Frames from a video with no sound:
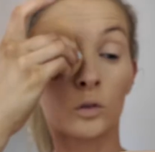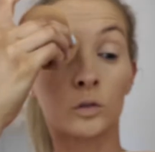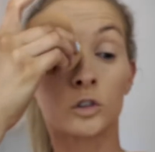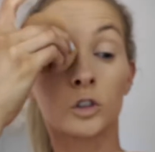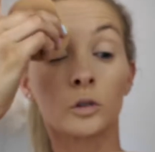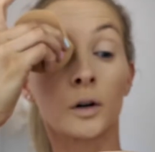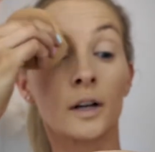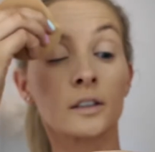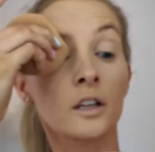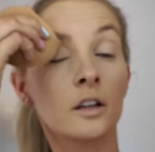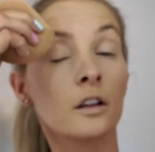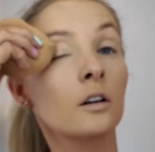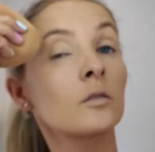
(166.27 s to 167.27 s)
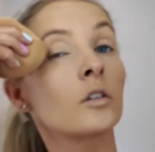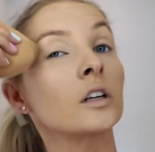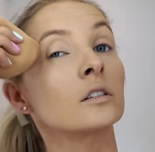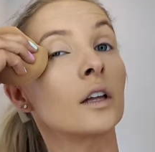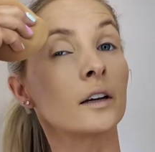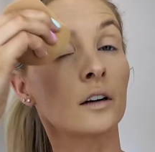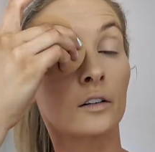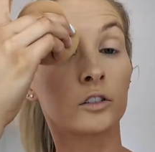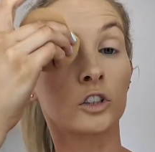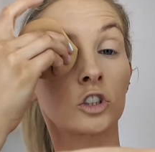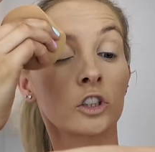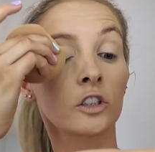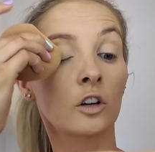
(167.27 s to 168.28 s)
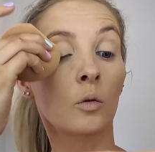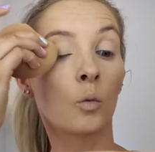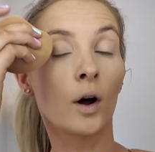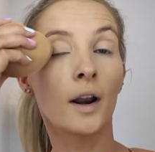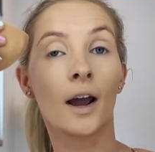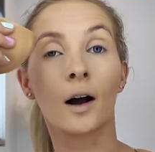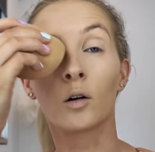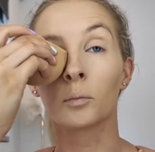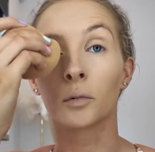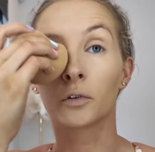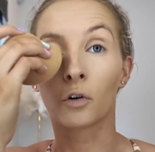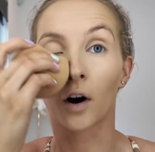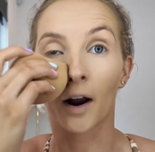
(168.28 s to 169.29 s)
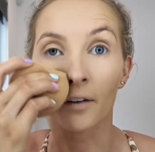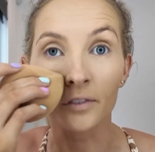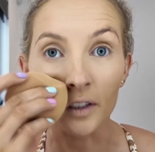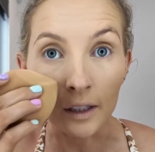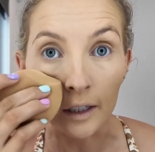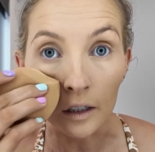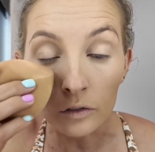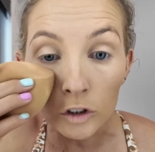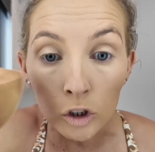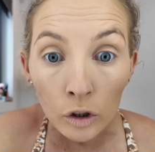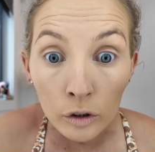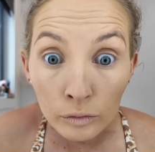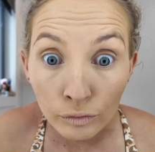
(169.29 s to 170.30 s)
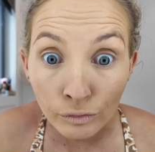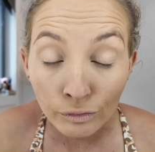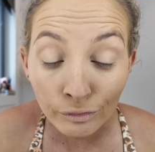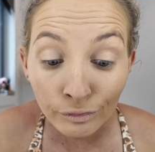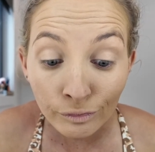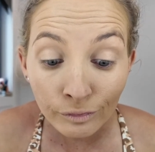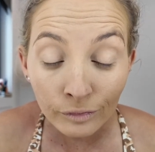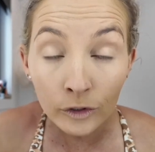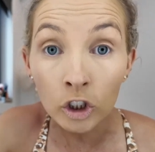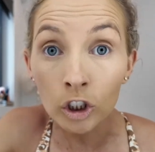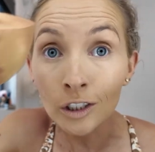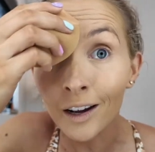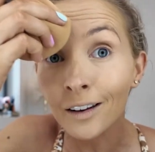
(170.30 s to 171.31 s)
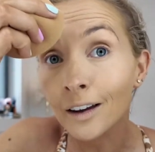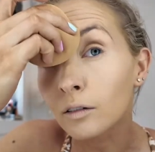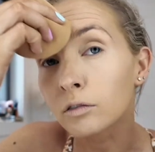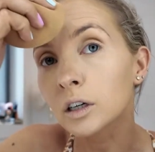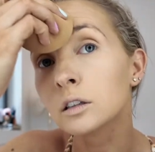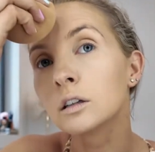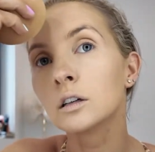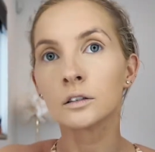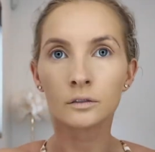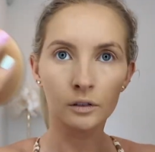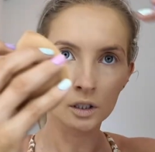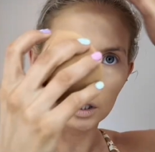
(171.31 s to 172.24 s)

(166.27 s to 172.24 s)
Also, when I say that I'm running late, I've literally got 1 hour before I have to leave, so she gotta get a wriggle on.